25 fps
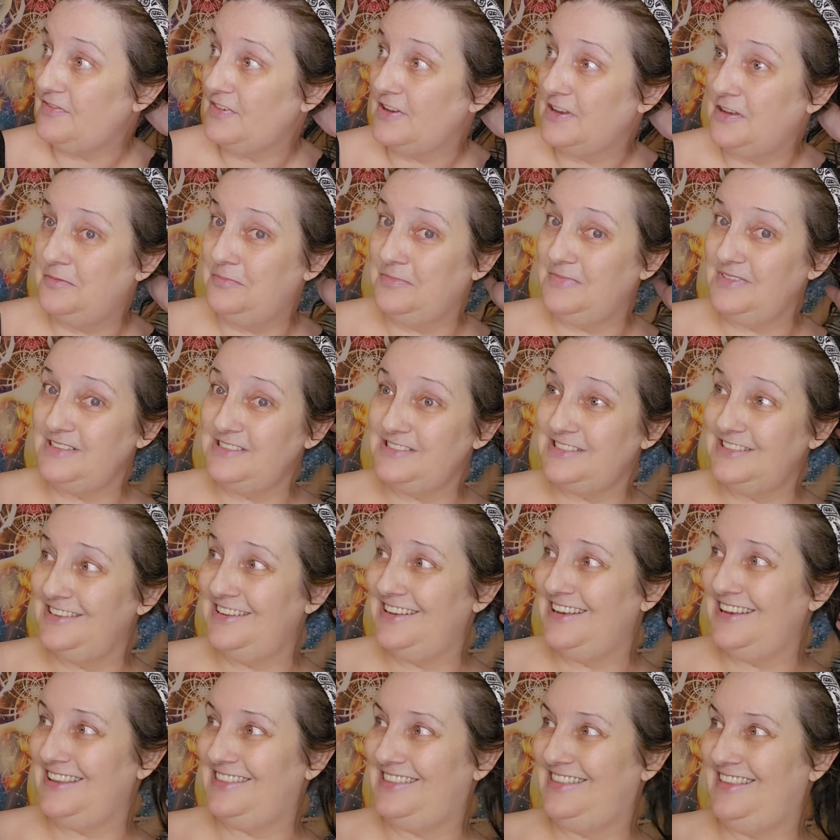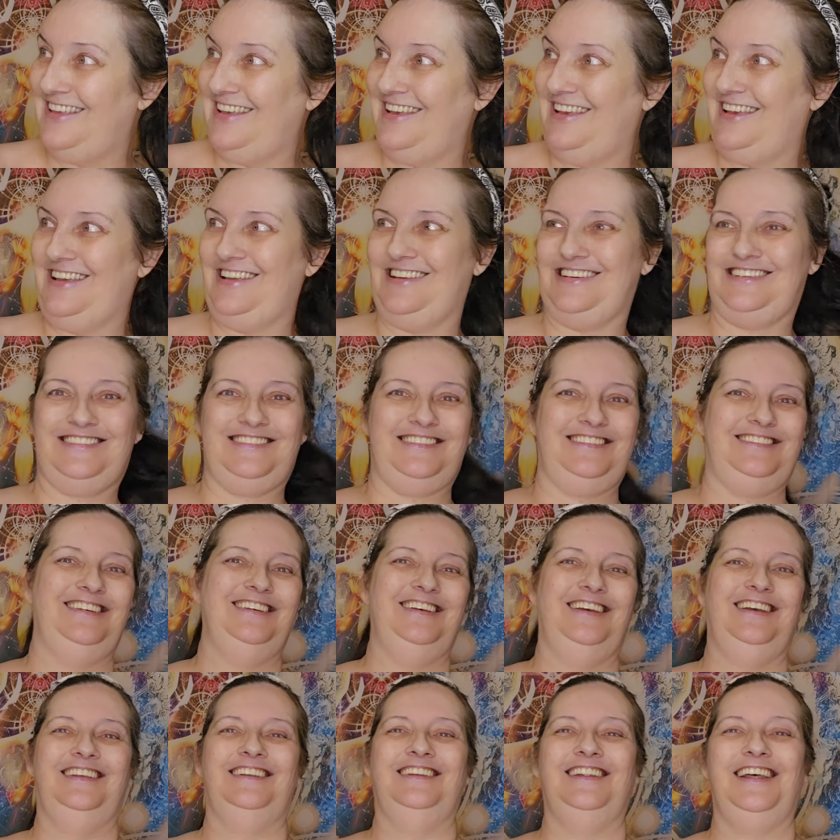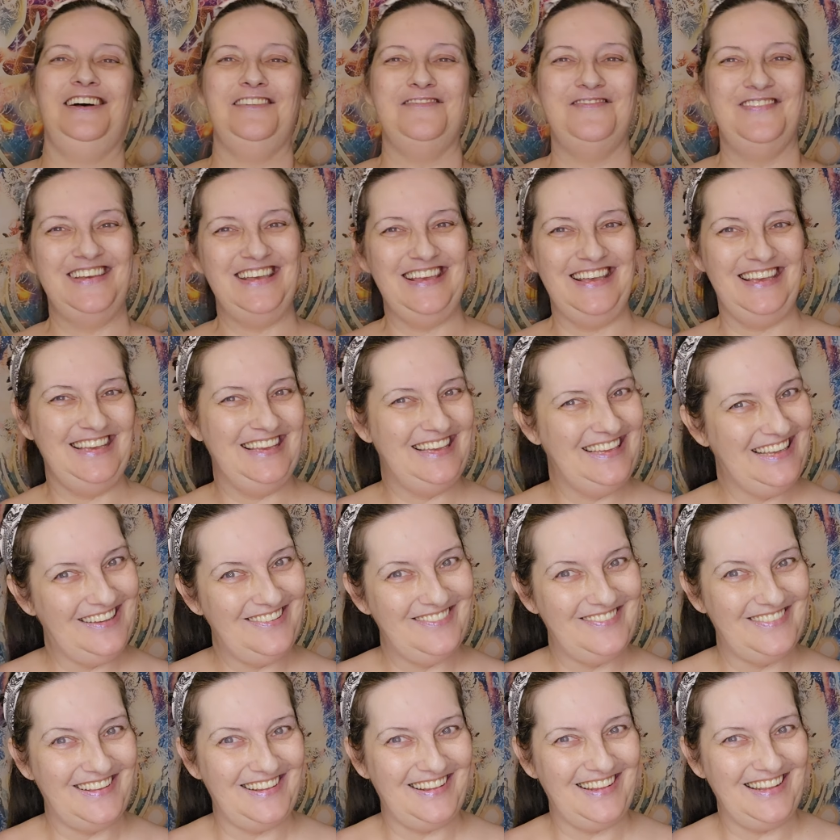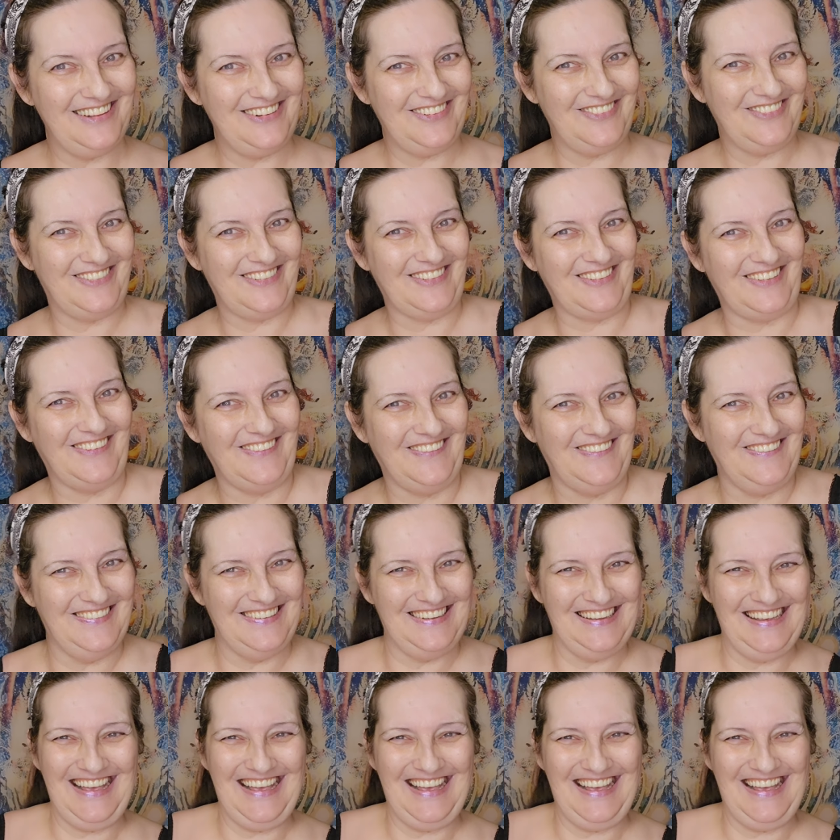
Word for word: families like that. Not me. I'm the little girl.